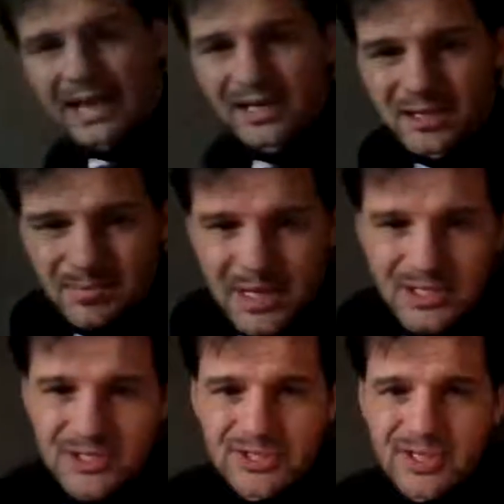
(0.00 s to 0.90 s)
landing
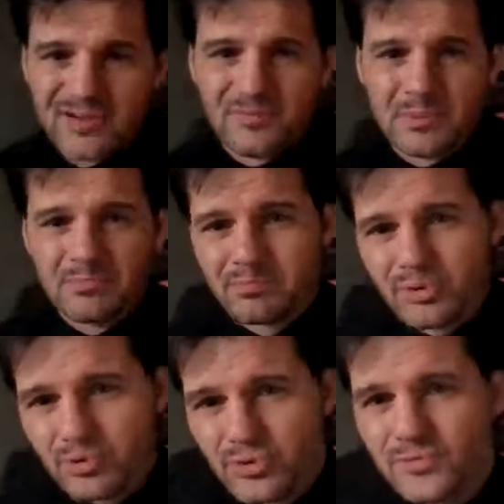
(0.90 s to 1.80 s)
pages that have been
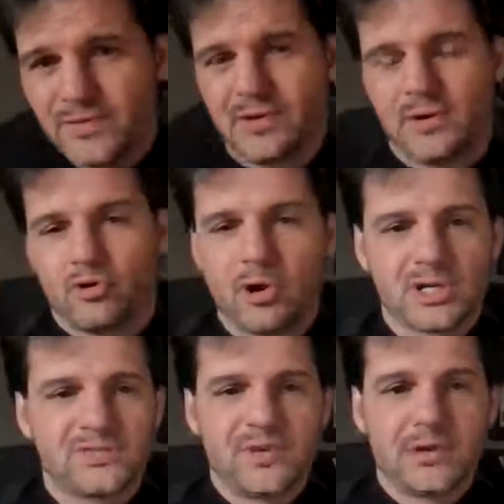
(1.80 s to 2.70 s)
proven,
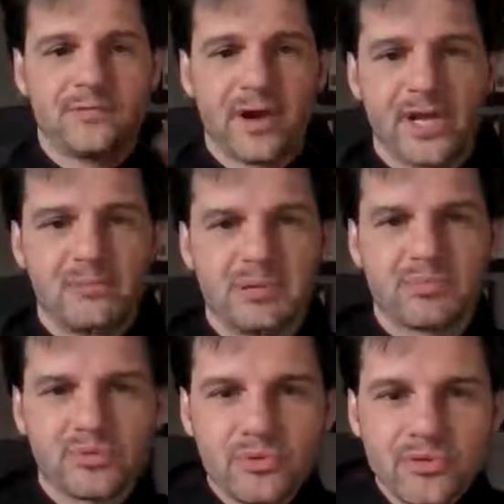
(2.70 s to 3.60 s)
cross-verified to be
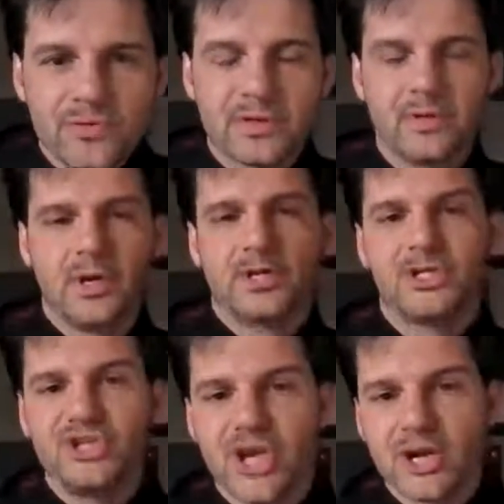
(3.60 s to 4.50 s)
proven
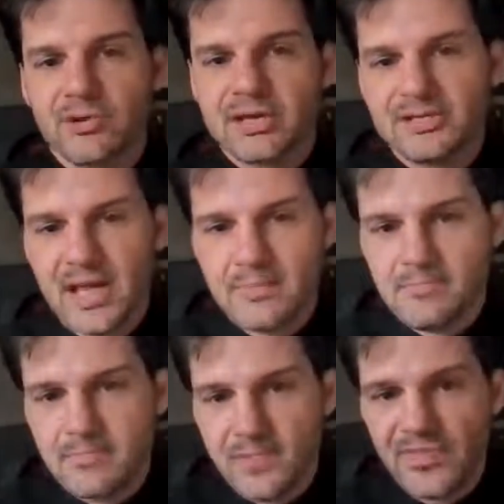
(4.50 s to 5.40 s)
to generate
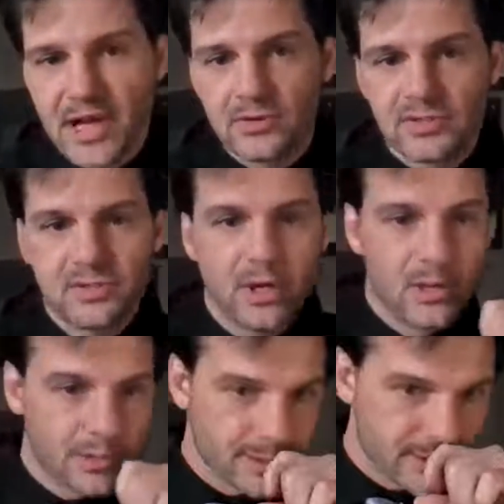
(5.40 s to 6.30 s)

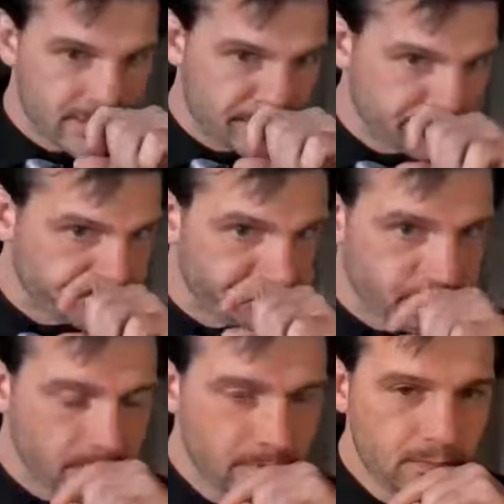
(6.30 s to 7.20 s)
$10,000
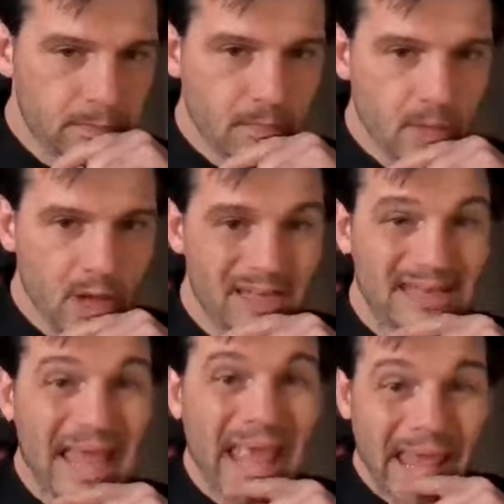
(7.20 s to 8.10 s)
a
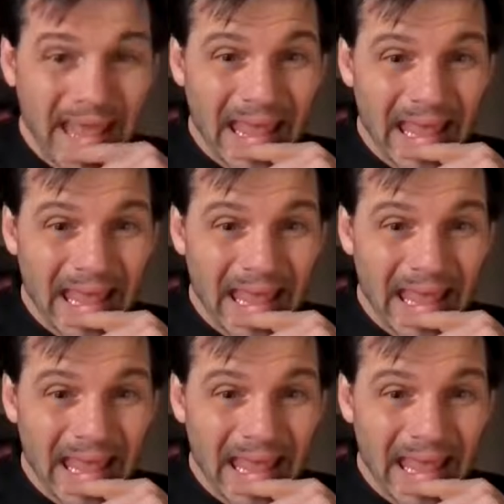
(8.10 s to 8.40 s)
day.